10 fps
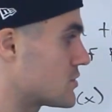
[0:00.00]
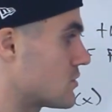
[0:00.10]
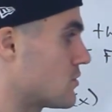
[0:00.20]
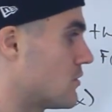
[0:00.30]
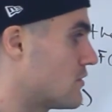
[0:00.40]

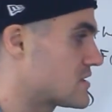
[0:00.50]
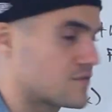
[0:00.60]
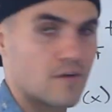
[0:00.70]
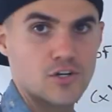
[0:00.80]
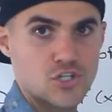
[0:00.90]
2,
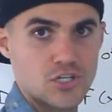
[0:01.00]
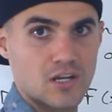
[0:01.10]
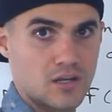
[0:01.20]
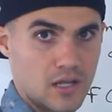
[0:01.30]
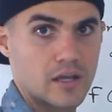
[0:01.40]
this
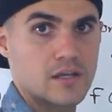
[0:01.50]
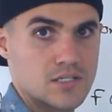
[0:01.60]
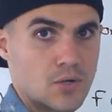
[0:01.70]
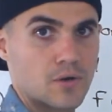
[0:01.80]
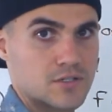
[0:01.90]
function
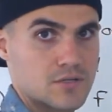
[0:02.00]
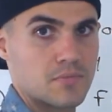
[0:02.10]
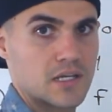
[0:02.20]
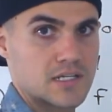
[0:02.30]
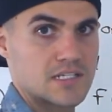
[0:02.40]
is going to
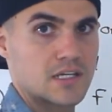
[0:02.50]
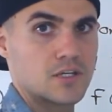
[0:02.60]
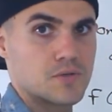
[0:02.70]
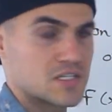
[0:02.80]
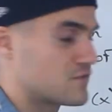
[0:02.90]
be
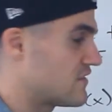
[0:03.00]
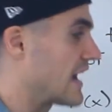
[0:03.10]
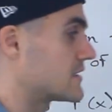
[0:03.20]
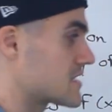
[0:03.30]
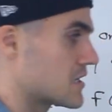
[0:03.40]
continuous. In
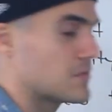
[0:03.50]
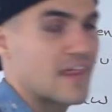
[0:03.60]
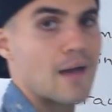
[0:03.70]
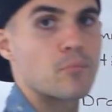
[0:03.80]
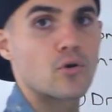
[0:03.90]
fact, it's going to be
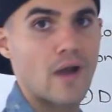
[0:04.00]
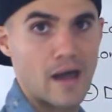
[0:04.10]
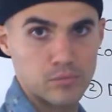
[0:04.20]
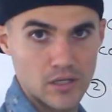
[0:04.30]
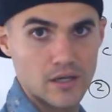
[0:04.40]
that
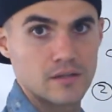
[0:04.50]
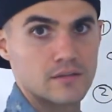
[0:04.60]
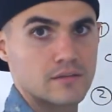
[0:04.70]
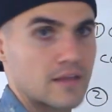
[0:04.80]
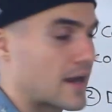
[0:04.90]
parabola
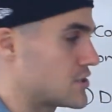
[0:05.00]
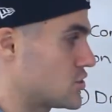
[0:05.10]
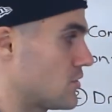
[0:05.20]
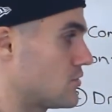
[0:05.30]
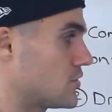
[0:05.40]
that I
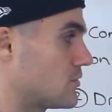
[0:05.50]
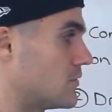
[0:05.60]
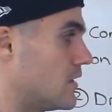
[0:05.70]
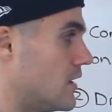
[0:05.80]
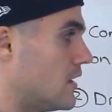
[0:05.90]
showed you.
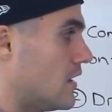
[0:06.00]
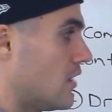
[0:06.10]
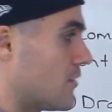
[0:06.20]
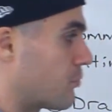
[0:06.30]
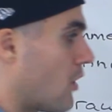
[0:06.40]

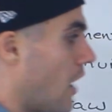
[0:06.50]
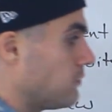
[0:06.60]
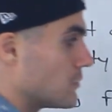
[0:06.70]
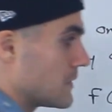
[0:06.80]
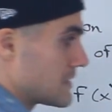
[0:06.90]
The
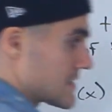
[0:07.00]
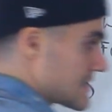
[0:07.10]
problem is,